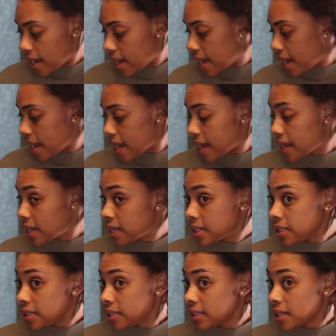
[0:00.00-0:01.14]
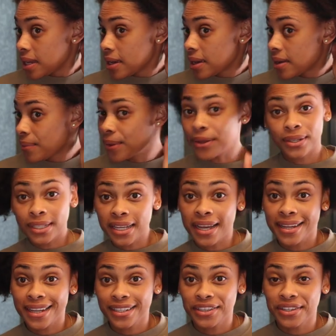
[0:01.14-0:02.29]
and we're gonna see how
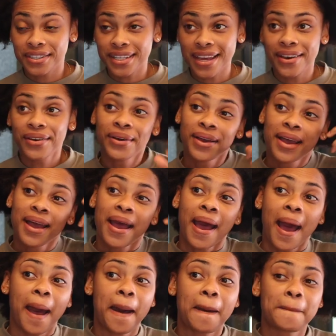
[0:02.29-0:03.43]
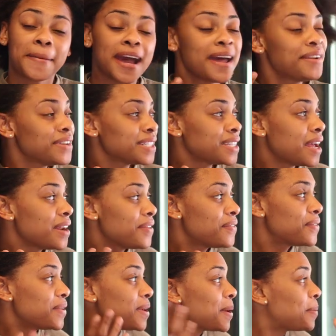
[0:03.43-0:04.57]
that turns out. I'm kind of excited
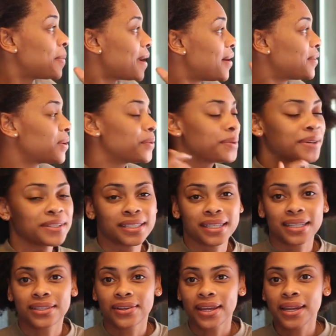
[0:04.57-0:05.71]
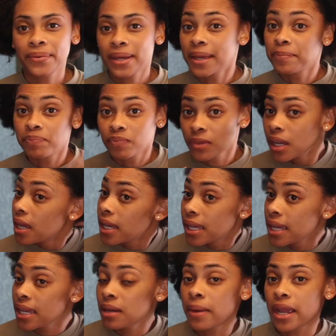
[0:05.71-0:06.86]
for it, but I don't know, we're gonna see. So anyway,
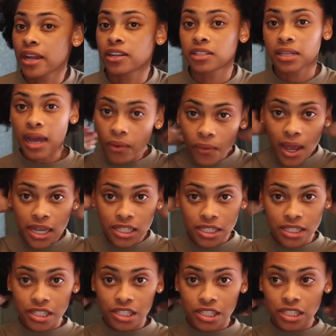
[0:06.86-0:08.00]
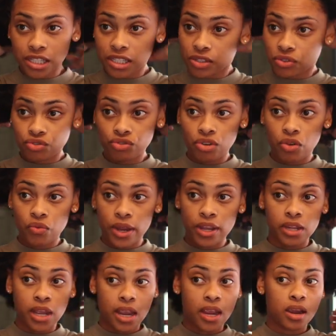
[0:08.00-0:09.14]
again, my hair is not washed. This is just, you know,
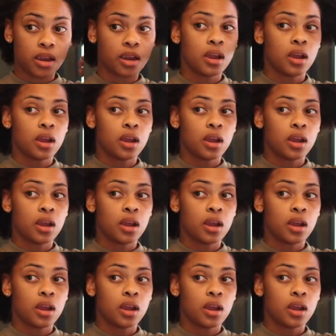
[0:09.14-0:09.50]
regular hair.